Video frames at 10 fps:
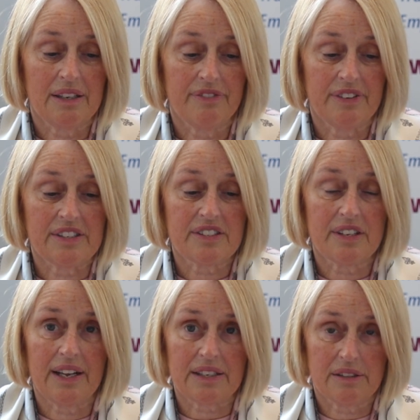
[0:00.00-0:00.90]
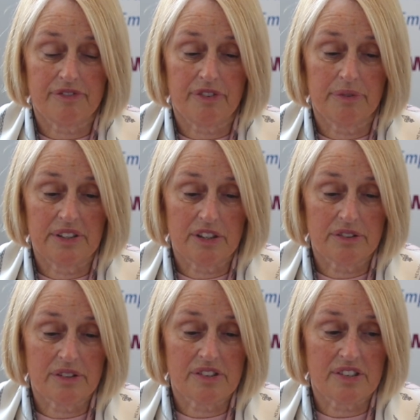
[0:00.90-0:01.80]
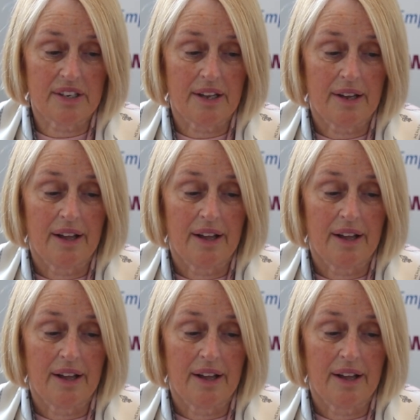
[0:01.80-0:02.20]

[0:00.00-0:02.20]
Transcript: leave is selected for redundancy,